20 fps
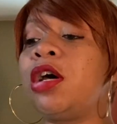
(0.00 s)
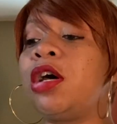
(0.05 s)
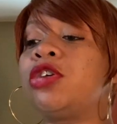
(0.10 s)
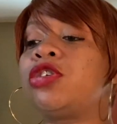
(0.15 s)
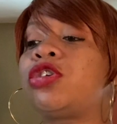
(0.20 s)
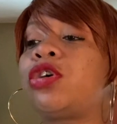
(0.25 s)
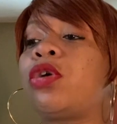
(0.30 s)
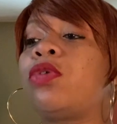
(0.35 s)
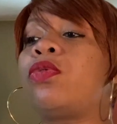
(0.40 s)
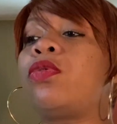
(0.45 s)

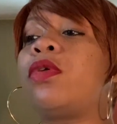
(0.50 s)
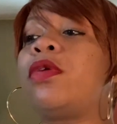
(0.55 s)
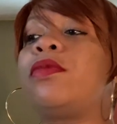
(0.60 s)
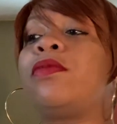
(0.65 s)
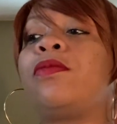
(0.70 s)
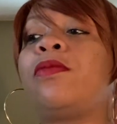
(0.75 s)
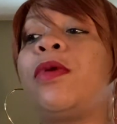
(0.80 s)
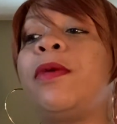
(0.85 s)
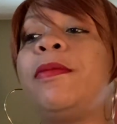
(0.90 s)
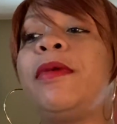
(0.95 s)
So,
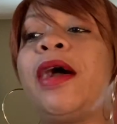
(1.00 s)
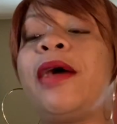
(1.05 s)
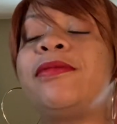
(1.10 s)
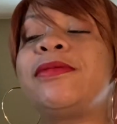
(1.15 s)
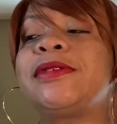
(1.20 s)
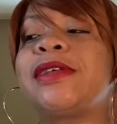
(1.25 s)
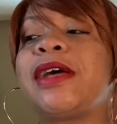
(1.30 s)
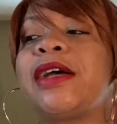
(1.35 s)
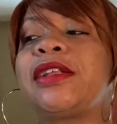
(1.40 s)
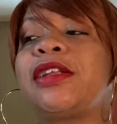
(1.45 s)
remember I
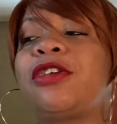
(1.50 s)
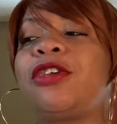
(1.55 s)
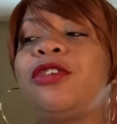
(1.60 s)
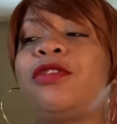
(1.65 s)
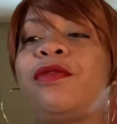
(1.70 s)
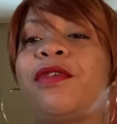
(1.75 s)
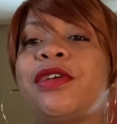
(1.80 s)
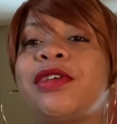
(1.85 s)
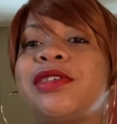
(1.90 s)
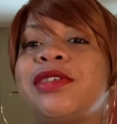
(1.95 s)
was like, the
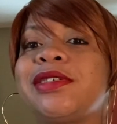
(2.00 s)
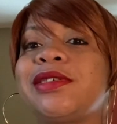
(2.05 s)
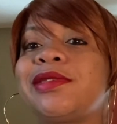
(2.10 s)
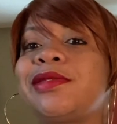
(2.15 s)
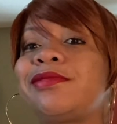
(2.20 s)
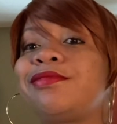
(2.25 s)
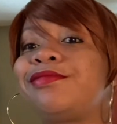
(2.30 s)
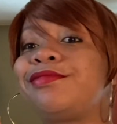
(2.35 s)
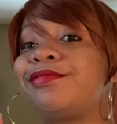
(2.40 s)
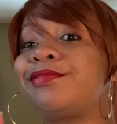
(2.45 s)
universe
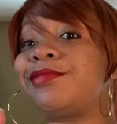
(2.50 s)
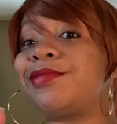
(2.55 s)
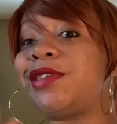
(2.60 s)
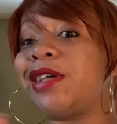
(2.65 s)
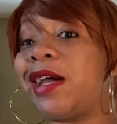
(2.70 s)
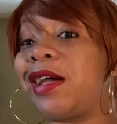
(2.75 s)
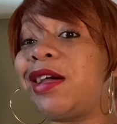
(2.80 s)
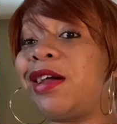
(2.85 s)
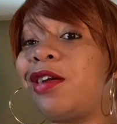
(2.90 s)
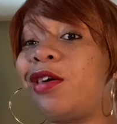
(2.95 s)
is
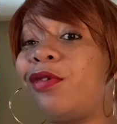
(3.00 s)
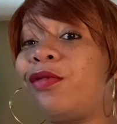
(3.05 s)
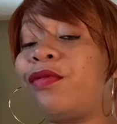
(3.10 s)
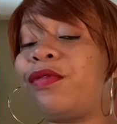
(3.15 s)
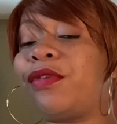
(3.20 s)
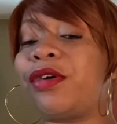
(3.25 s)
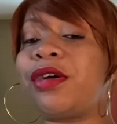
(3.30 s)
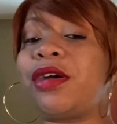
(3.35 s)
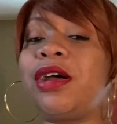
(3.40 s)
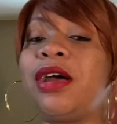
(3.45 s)
taking
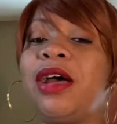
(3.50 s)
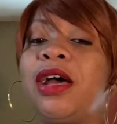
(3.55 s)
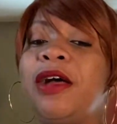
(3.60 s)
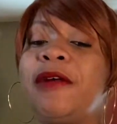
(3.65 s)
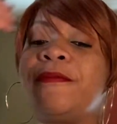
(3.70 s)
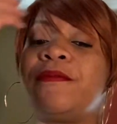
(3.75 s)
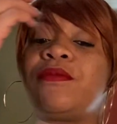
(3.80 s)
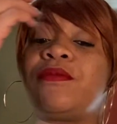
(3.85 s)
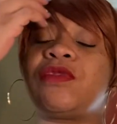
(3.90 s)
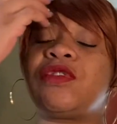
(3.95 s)
over.
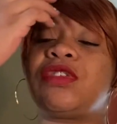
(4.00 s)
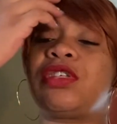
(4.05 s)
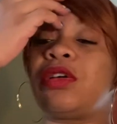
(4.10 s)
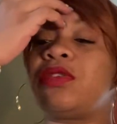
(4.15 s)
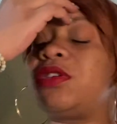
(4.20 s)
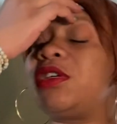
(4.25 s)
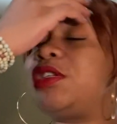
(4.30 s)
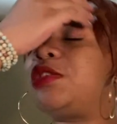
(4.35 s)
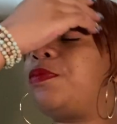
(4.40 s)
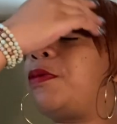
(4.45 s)
So,
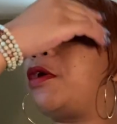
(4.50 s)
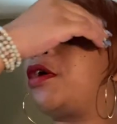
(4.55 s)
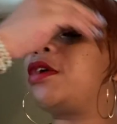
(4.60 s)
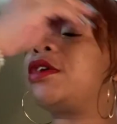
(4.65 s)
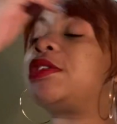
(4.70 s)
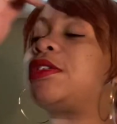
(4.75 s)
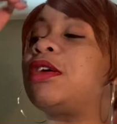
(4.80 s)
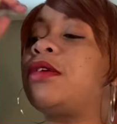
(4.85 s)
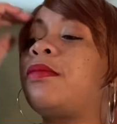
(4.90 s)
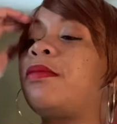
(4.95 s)
this
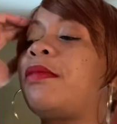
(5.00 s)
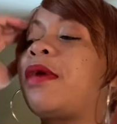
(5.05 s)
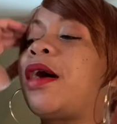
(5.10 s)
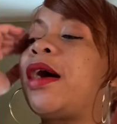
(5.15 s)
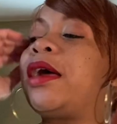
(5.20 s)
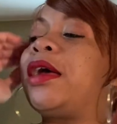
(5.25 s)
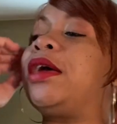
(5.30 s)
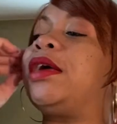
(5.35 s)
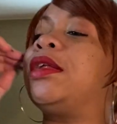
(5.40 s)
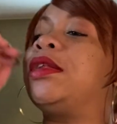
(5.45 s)
person
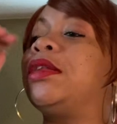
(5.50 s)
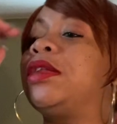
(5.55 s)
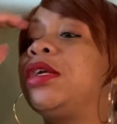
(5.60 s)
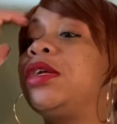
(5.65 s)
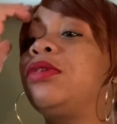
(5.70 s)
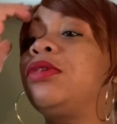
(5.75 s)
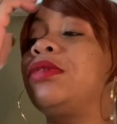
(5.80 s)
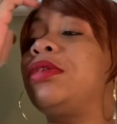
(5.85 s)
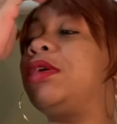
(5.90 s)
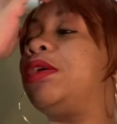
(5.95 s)
might
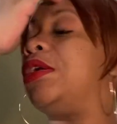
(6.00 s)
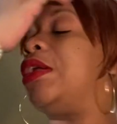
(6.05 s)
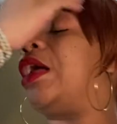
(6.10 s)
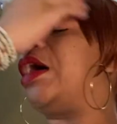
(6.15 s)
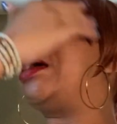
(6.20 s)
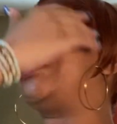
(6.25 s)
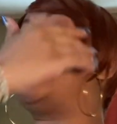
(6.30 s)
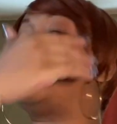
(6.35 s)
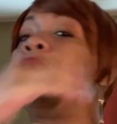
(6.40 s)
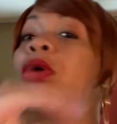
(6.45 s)
literally,
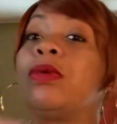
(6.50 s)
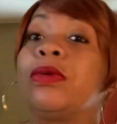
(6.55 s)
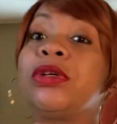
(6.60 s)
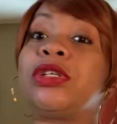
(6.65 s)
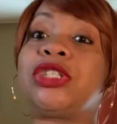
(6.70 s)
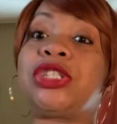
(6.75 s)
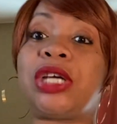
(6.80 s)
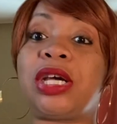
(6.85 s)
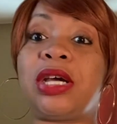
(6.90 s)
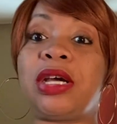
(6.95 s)
like, go to
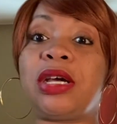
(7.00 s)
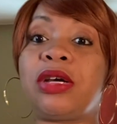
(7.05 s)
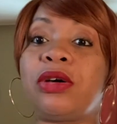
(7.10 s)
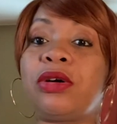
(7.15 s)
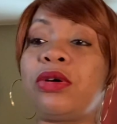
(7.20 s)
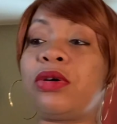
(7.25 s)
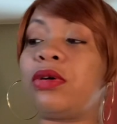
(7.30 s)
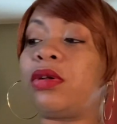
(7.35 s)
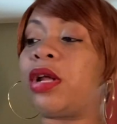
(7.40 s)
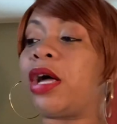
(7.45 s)
jail.